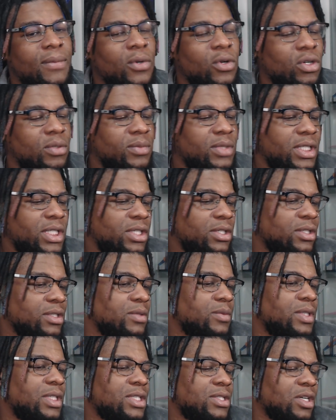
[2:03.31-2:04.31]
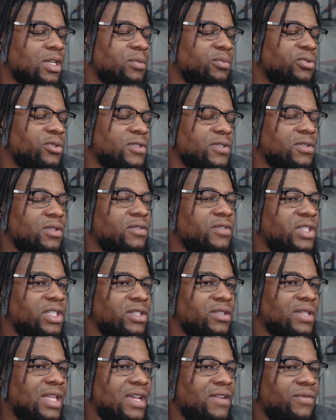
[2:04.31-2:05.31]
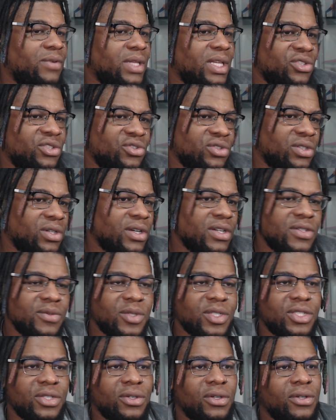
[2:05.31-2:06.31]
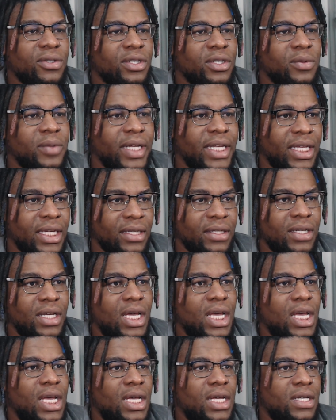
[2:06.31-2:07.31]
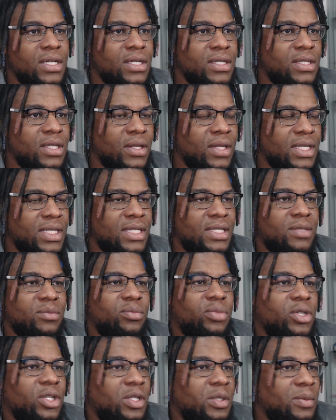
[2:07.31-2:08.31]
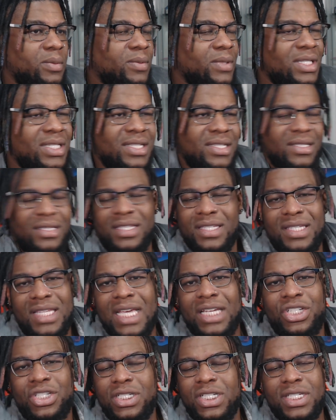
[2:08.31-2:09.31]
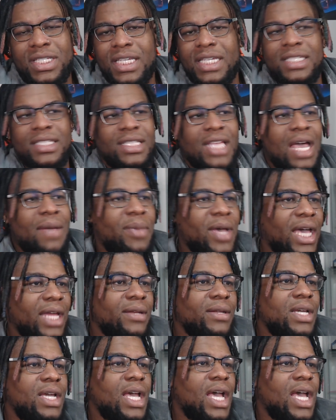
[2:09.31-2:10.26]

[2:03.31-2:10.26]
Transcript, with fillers: Normally, you're gonna wanna start preserving your life with extra cards once you're already awakened. So this isn't pretty, this actually just isn't that bad.